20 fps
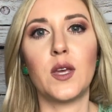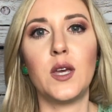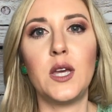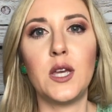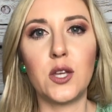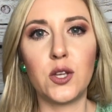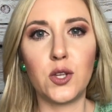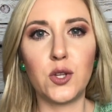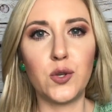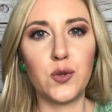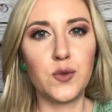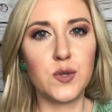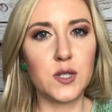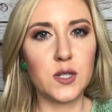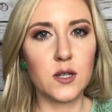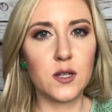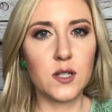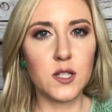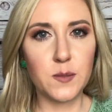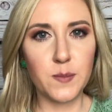includes
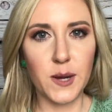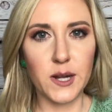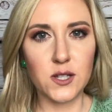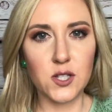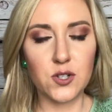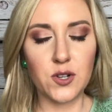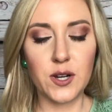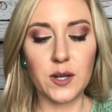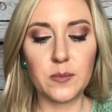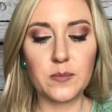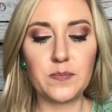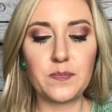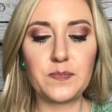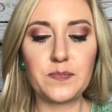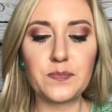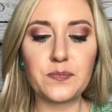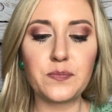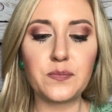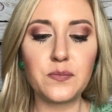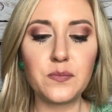sponsoring
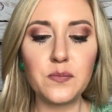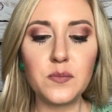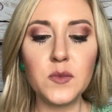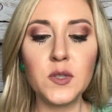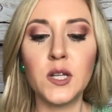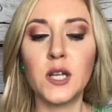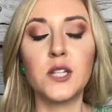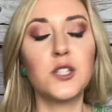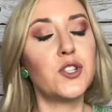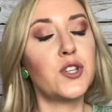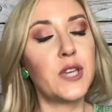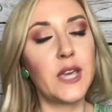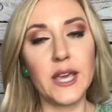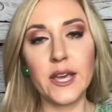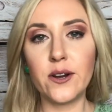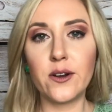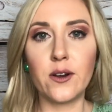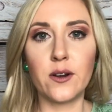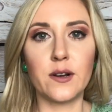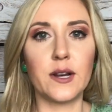because you
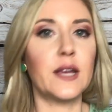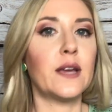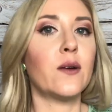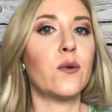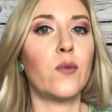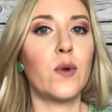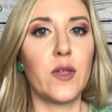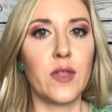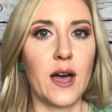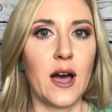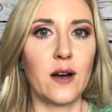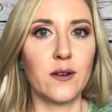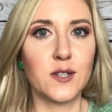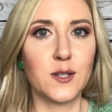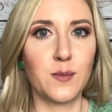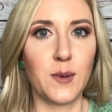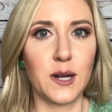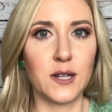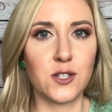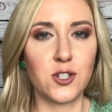can't earn it without
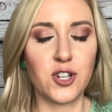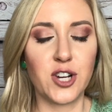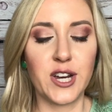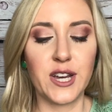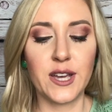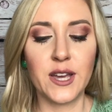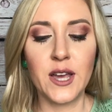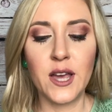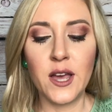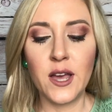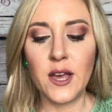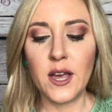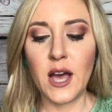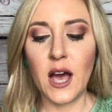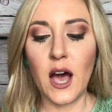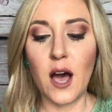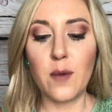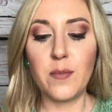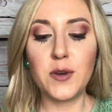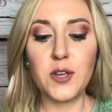sponsoring.
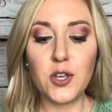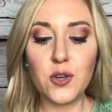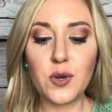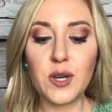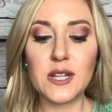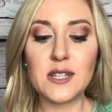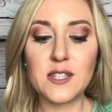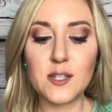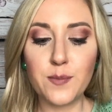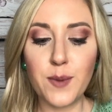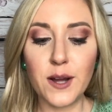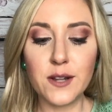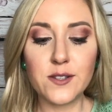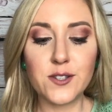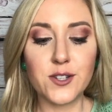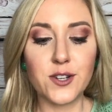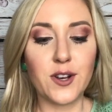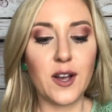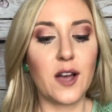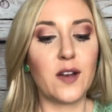Uh, but you can
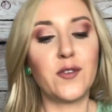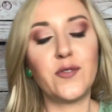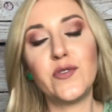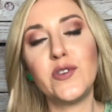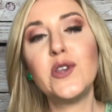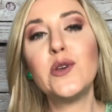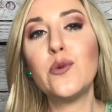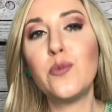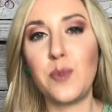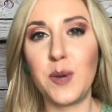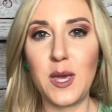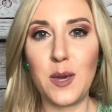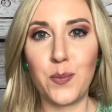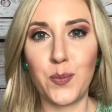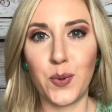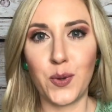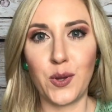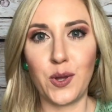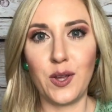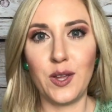sponsor a few
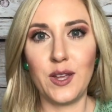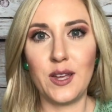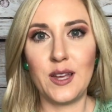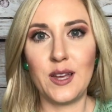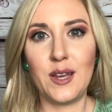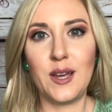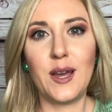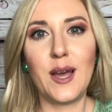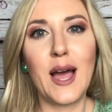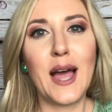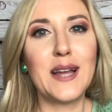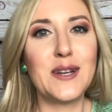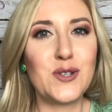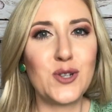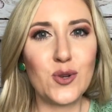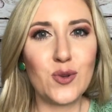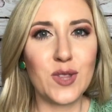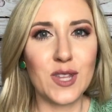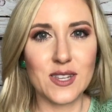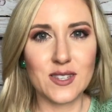people and
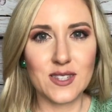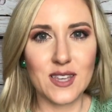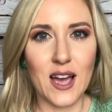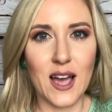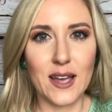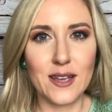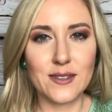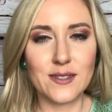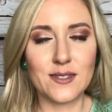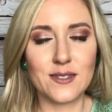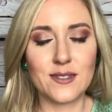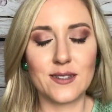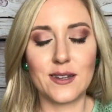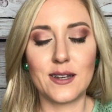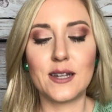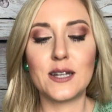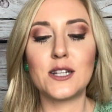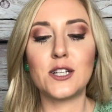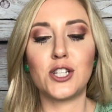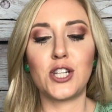do this, guys.
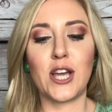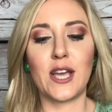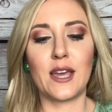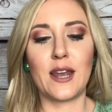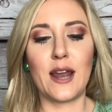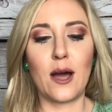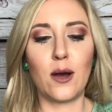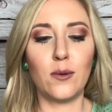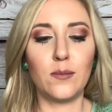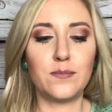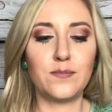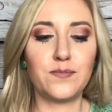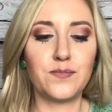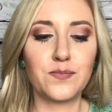Check it out.